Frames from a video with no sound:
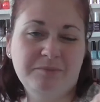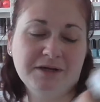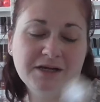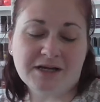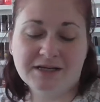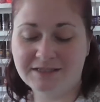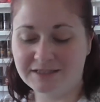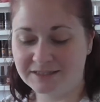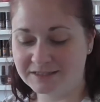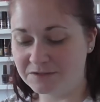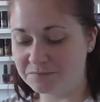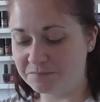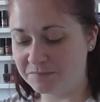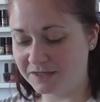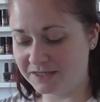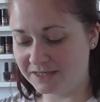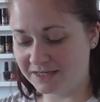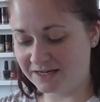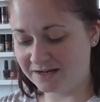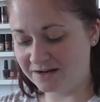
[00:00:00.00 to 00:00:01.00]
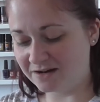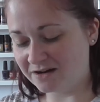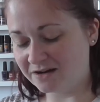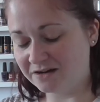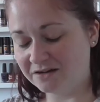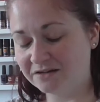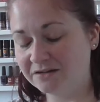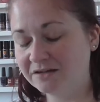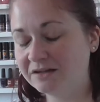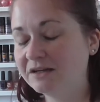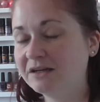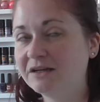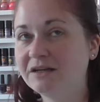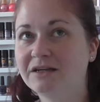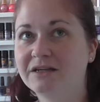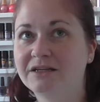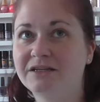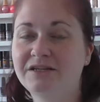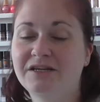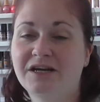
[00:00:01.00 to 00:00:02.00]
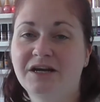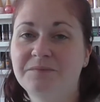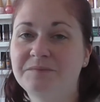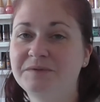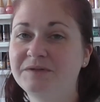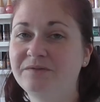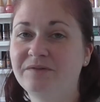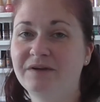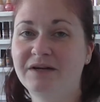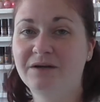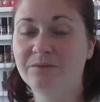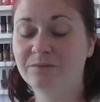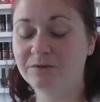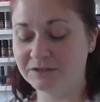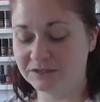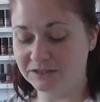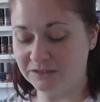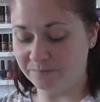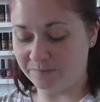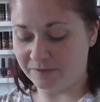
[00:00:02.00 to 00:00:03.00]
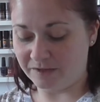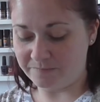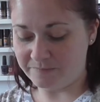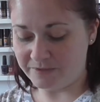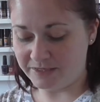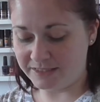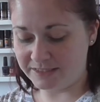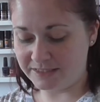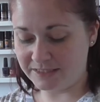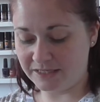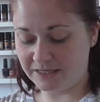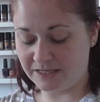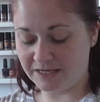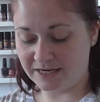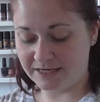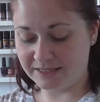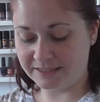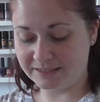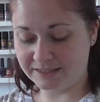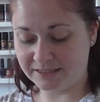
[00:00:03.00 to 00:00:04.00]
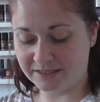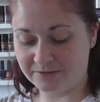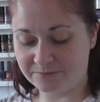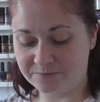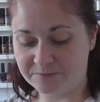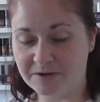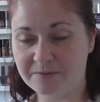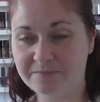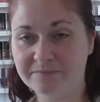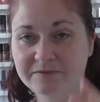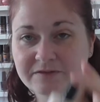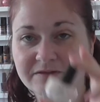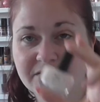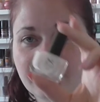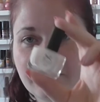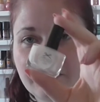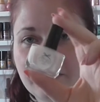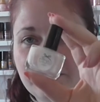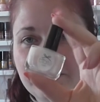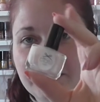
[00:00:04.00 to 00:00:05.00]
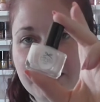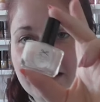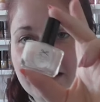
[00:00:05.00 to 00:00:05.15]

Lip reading: because it's a mini, nobody really wants to buy minis, do they? So so we'll be